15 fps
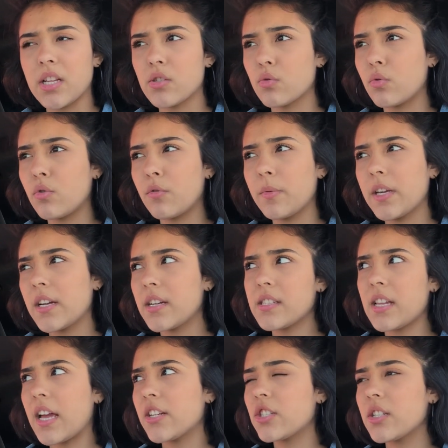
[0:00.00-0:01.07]
at school
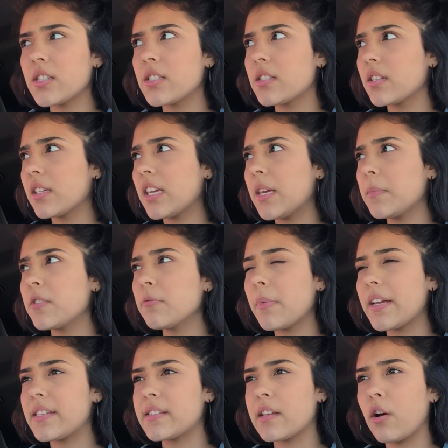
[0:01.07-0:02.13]
because I just keep to
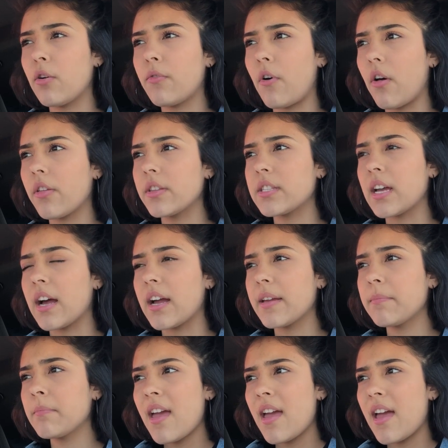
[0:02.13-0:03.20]
myself all the
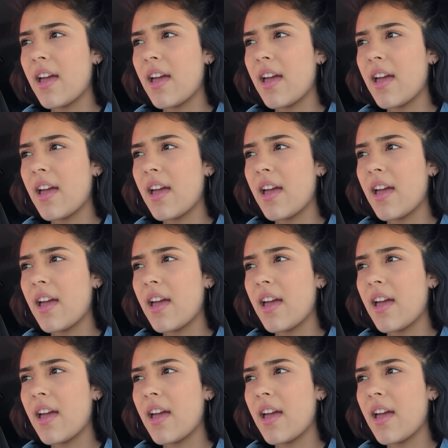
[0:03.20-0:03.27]
time